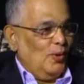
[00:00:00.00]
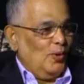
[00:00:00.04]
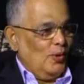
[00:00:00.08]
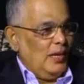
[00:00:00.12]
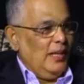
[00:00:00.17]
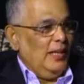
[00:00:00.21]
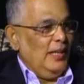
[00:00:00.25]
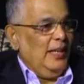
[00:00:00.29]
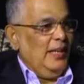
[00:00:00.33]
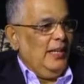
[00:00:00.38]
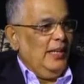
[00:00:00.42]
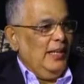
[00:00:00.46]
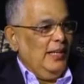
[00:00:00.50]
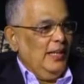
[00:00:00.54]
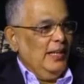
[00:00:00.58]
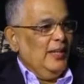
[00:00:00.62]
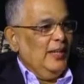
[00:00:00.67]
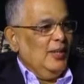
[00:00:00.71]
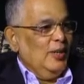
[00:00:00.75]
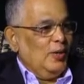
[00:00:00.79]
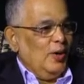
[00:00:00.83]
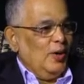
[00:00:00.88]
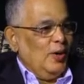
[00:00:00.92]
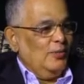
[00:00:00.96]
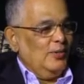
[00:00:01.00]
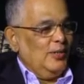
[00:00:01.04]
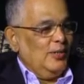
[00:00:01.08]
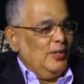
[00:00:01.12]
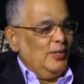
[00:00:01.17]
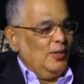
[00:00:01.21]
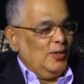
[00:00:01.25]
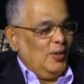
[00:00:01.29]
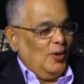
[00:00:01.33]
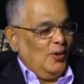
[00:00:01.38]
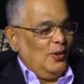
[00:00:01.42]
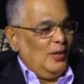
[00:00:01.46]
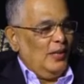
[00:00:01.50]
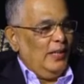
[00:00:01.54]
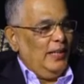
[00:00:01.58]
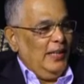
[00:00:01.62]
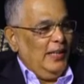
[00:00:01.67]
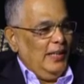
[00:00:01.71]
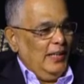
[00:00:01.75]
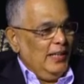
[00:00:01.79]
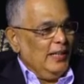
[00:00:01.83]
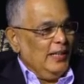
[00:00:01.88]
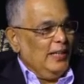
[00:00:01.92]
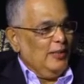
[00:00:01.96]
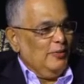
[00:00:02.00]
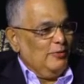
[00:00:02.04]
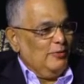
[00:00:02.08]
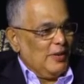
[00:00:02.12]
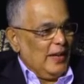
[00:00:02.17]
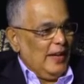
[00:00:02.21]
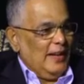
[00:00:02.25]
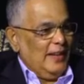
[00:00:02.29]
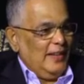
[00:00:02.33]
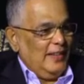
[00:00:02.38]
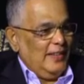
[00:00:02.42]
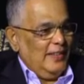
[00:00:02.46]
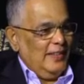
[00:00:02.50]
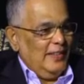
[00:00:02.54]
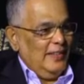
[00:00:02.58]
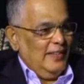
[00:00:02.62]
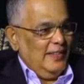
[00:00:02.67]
totally, to- totally different.